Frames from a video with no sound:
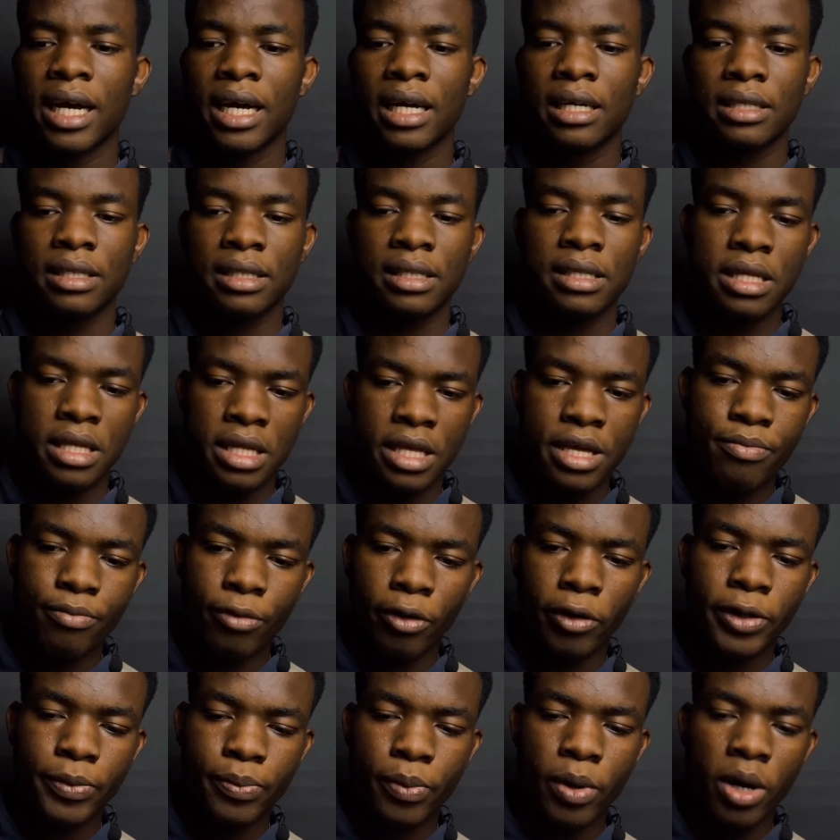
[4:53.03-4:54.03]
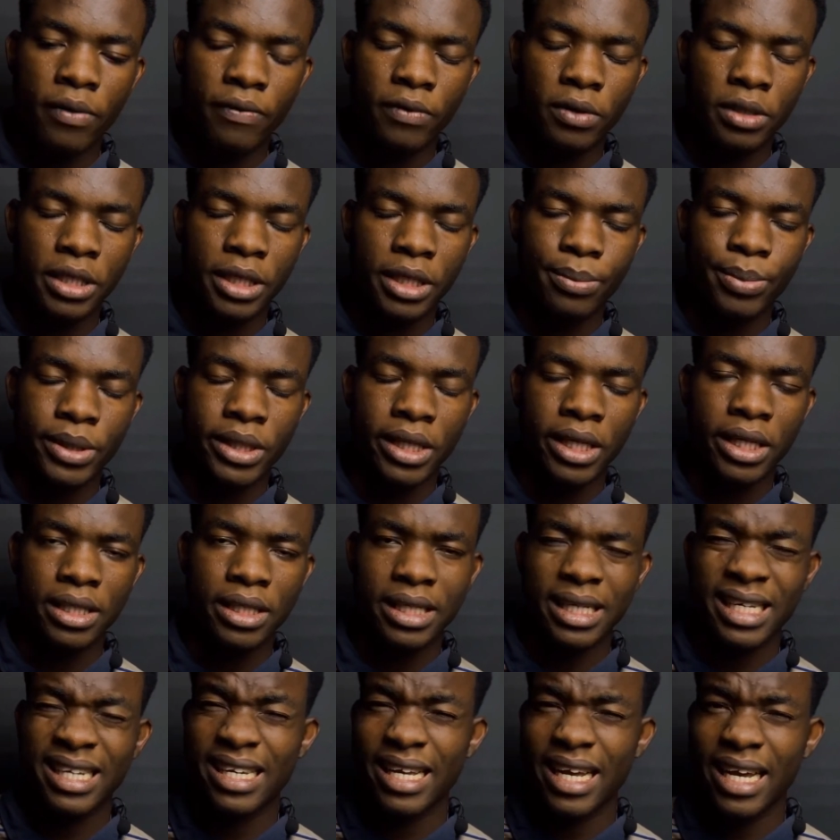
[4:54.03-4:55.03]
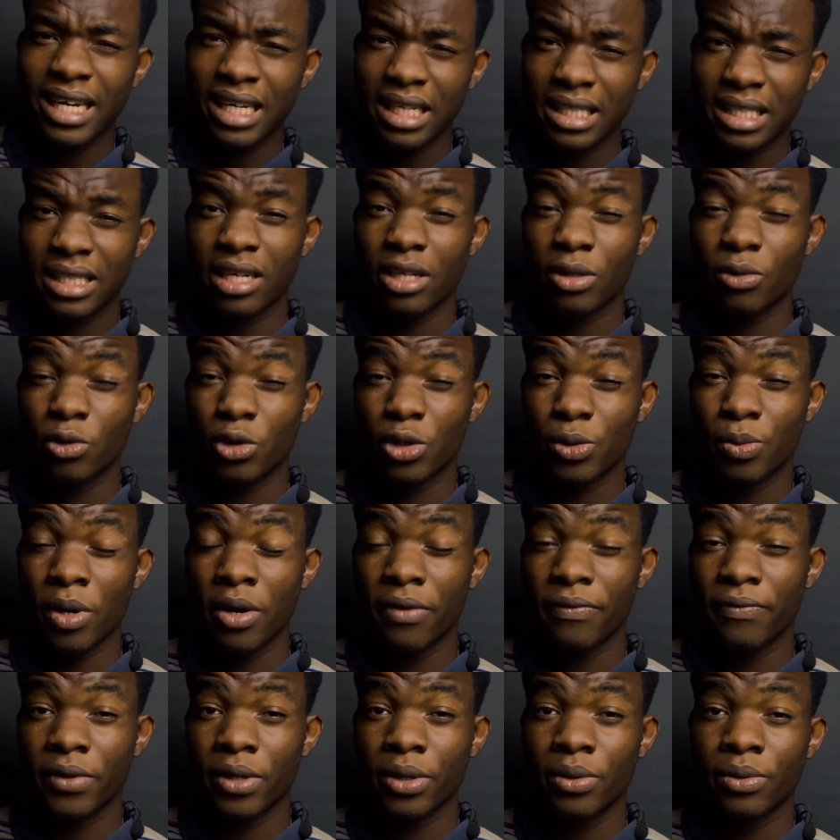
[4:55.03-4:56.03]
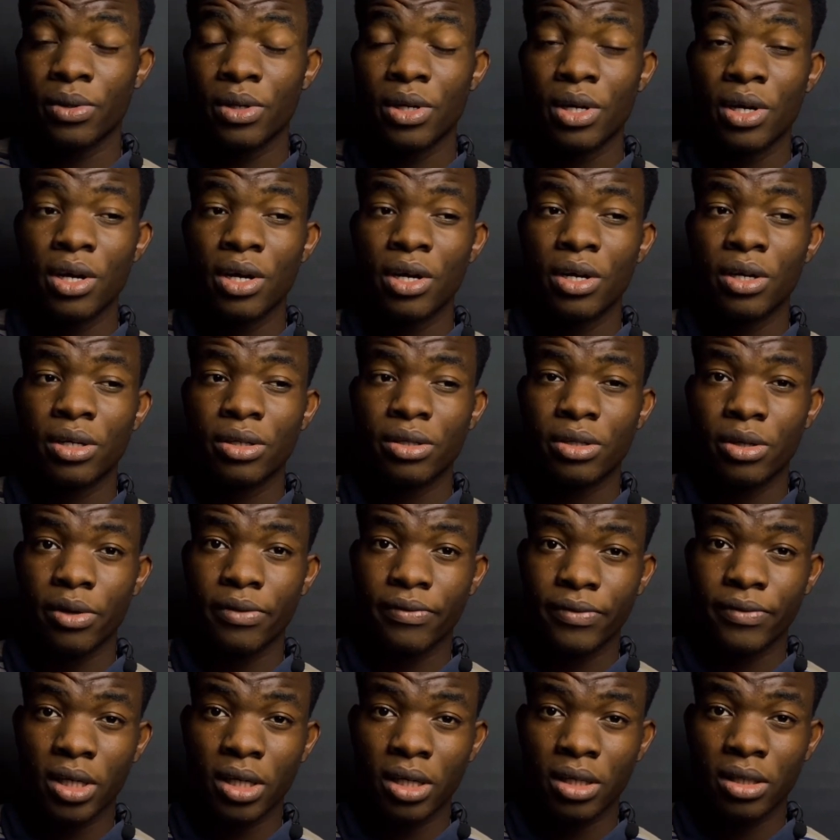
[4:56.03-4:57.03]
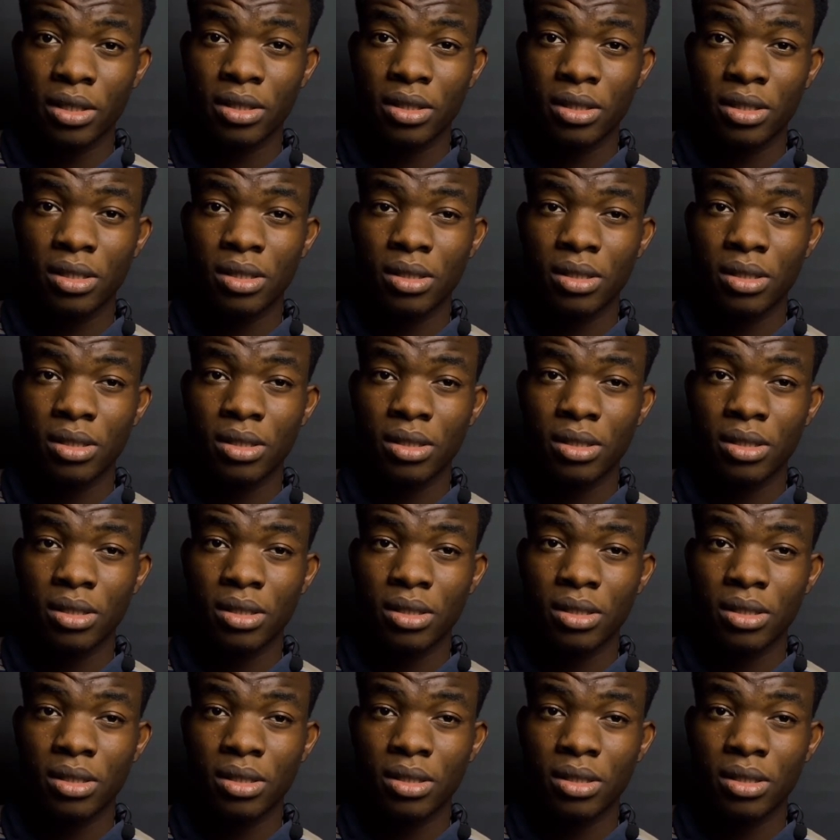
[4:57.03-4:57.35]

has the most powerful chipset in any Tecno smartphone so far.